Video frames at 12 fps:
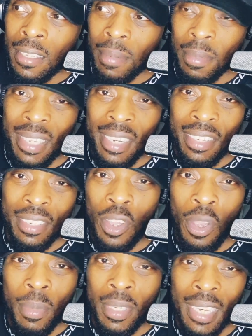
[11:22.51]
I'm not saying just
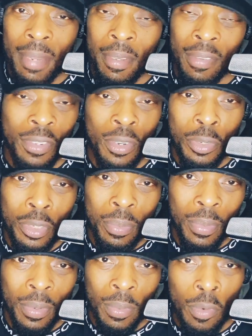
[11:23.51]
go home and sleep. Of course,
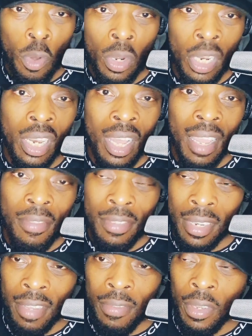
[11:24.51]
we've all got lives
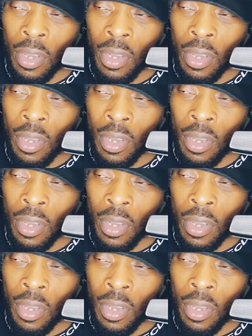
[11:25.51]
to live.